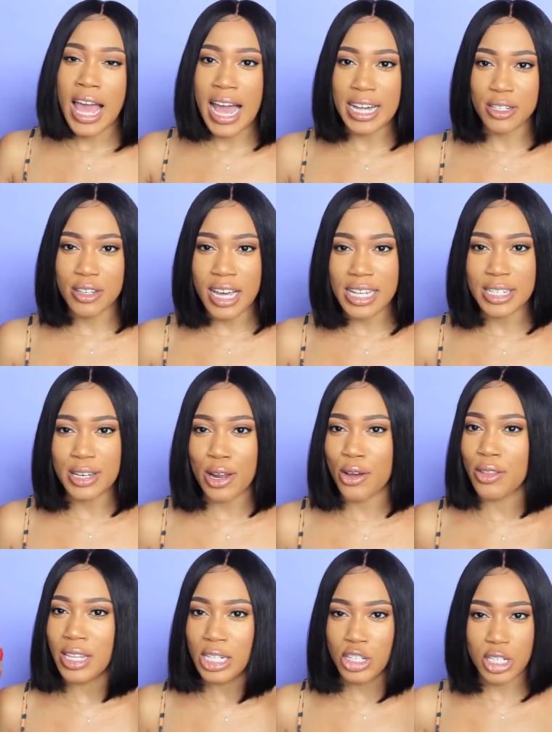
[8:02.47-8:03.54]
As you guys
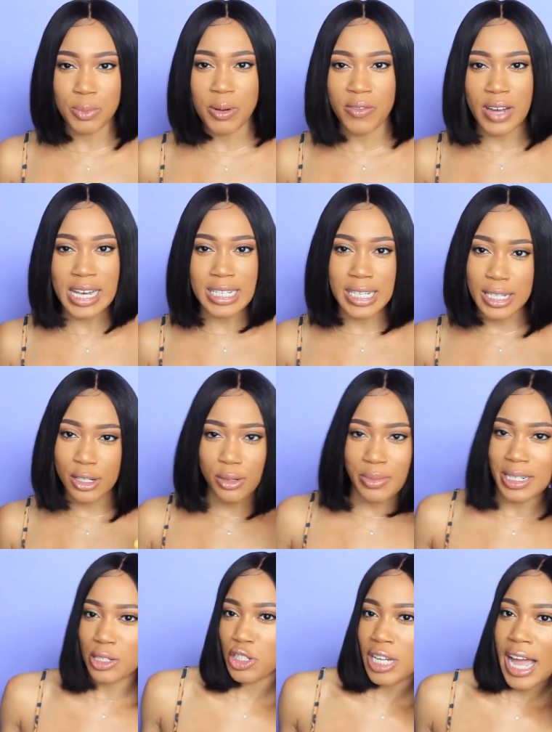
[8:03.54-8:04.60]
know, this just provides a little
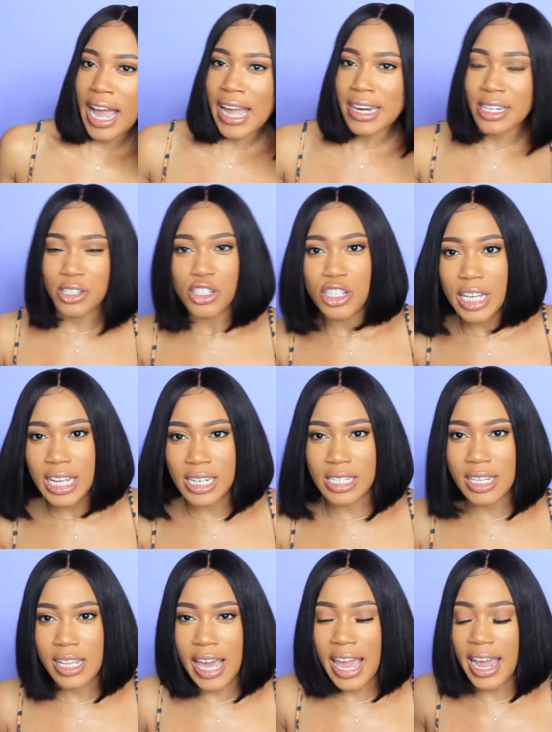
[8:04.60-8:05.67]
bit of shine and sheen
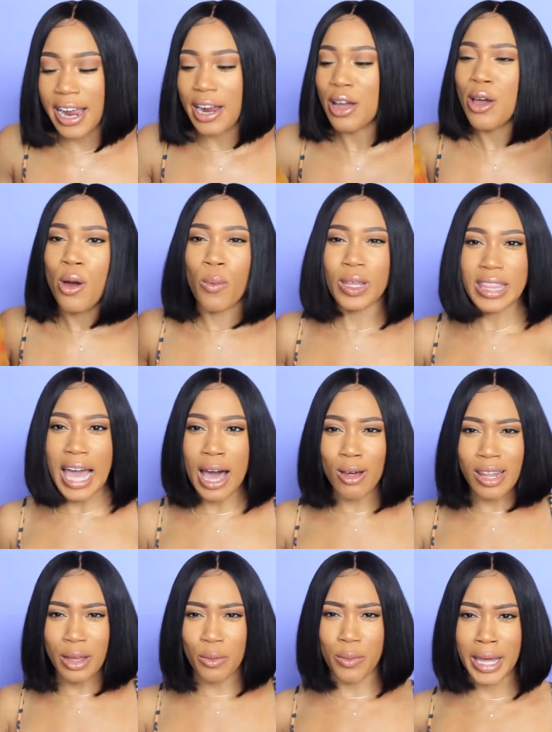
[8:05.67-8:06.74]
to the hair without
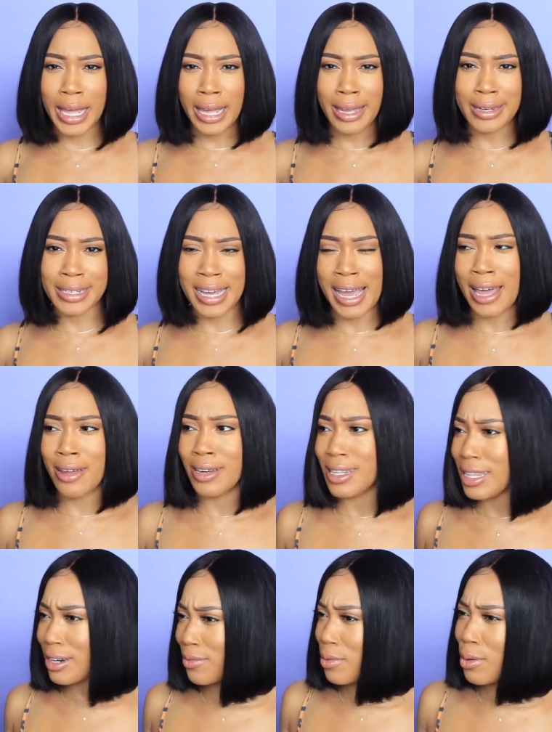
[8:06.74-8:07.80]
like laying it down
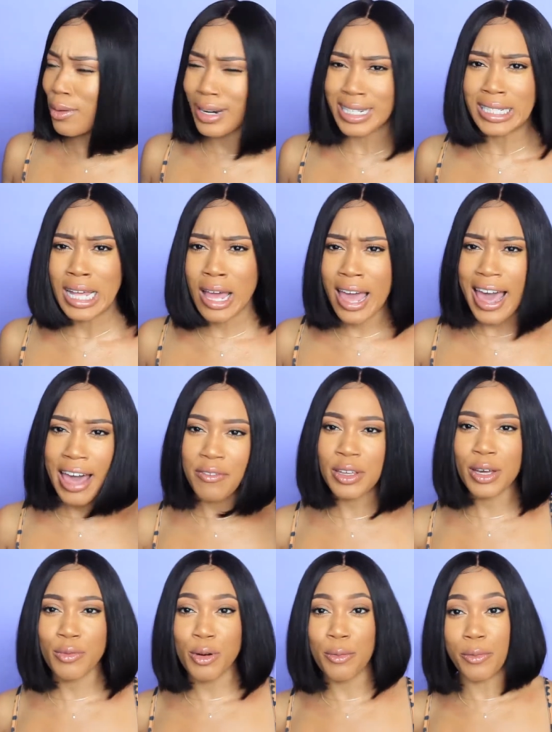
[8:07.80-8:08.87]
and then of course
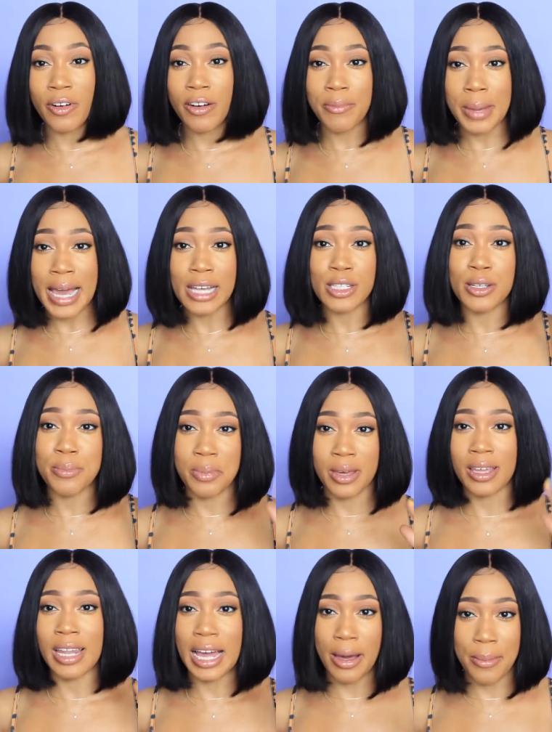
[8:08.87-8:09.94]
having it revert back to
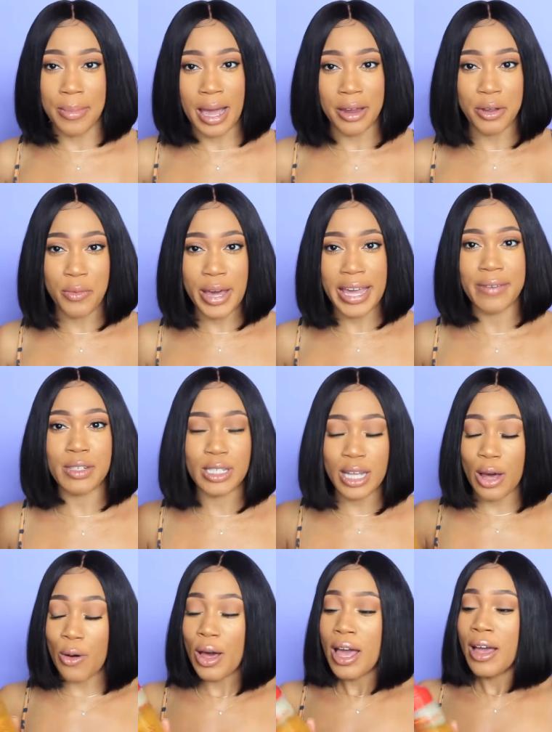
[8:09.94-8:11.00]
being like a body wave.
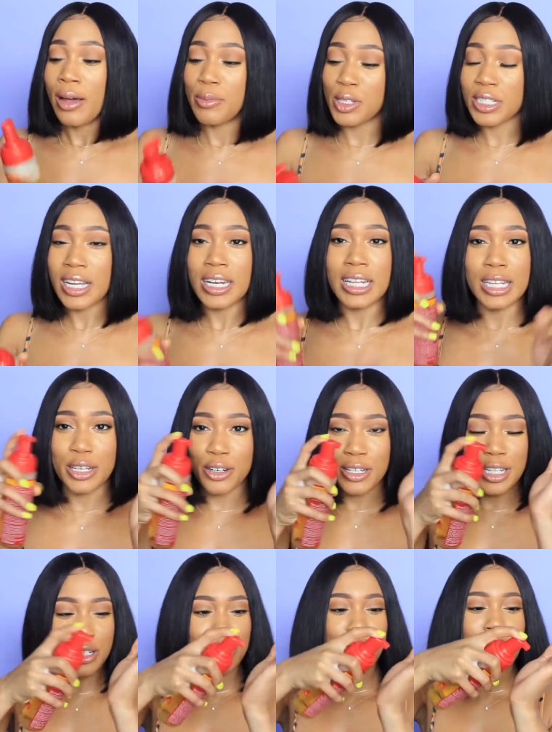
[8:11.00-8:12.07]
So I'm just going to
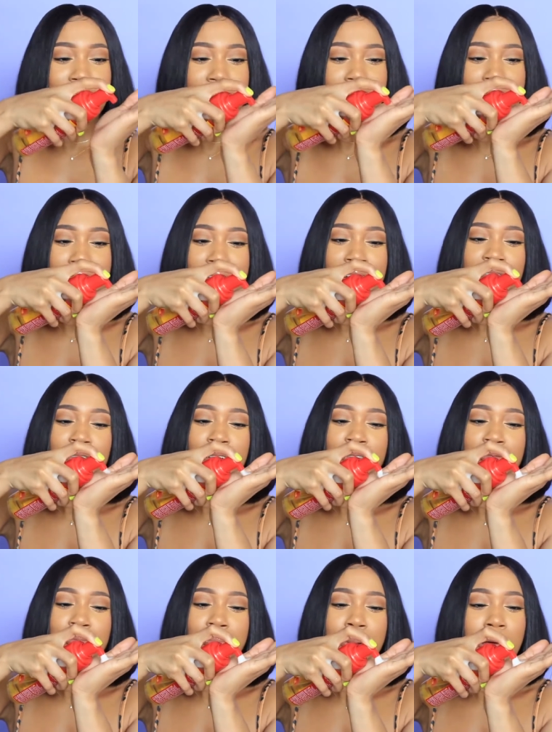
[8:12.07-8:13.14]
literally do like a half
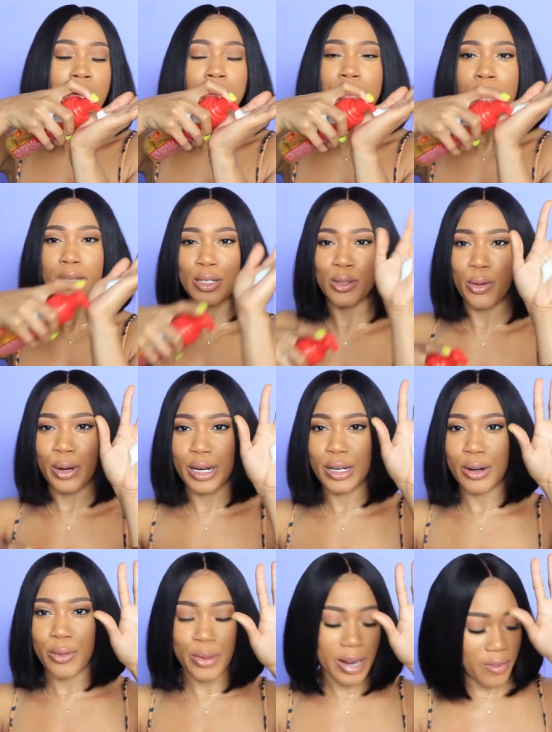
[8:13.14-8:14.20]
of pump, a
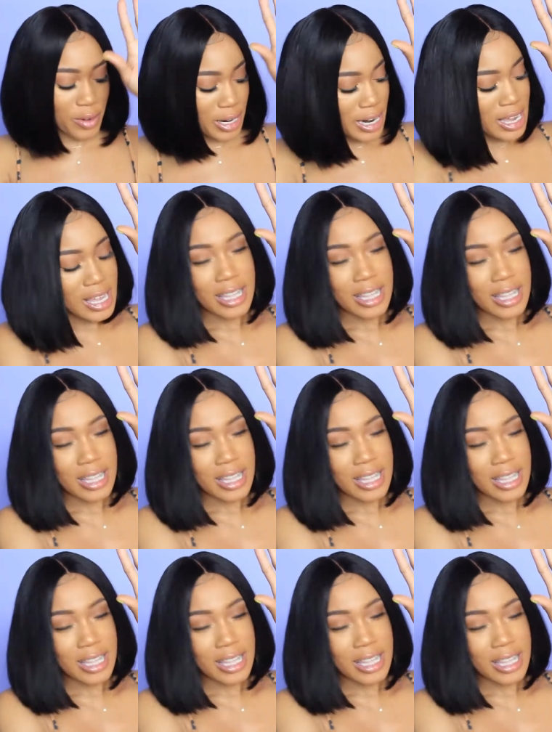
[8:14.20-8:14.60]
squirt or whatever.